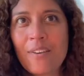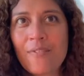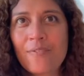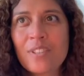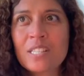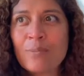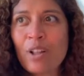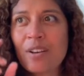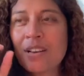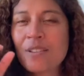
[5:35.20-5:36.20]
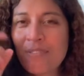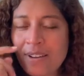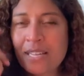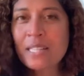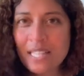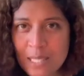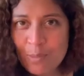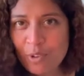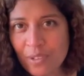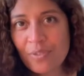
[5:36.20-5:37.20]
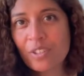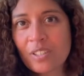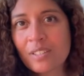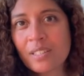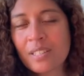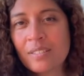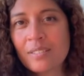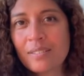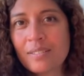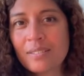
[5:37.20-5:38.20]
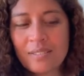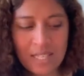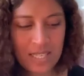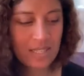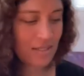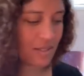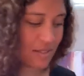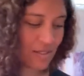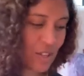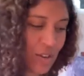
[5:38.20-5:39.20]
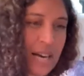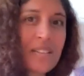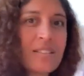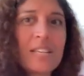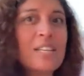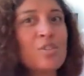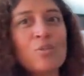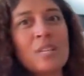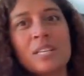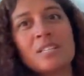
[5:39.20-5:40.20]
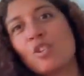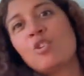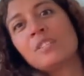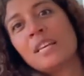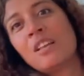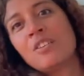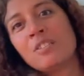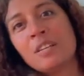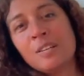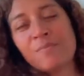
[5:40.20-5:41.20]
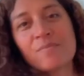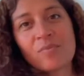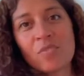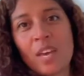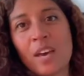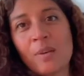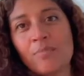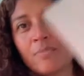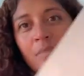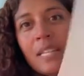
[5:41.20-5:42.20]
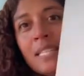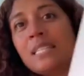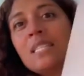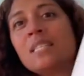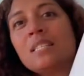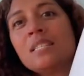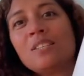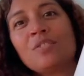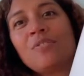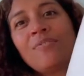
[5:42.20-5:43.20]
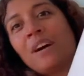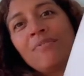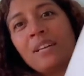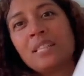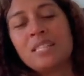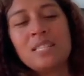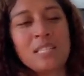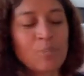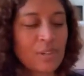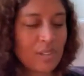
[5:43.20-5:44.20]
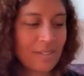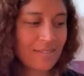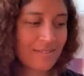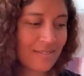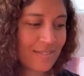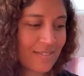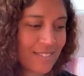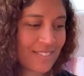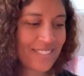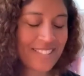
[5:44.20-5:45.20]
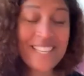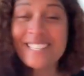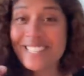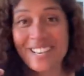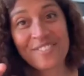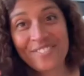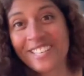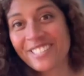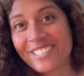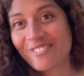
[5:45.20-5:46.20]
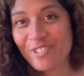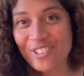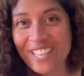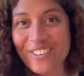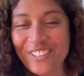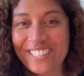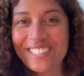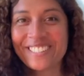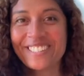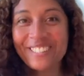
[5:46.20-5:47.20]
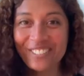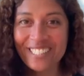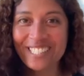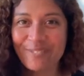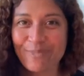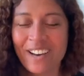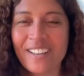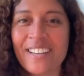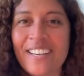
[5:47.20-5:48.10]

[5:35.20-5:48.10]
there's not, I find this more difficult than this. You know, I can sit and do this all day long, and this is easy, you know, I find this easy, but this I find more difficult to do this part.